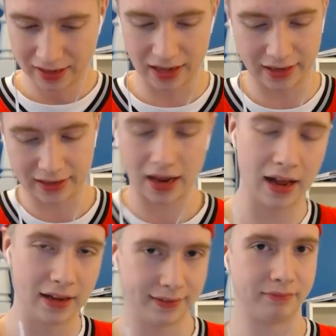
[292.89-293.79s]
Like,
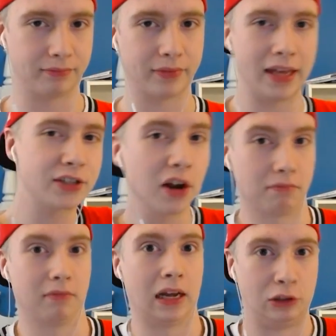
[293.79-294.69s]
it's
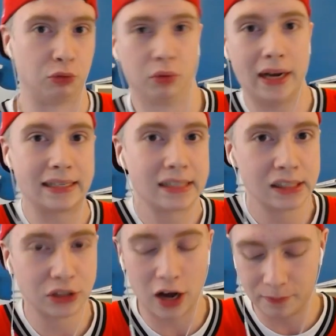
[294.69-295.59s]
not a great
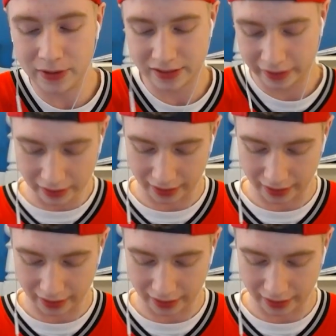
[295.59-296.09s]
decision, obviously.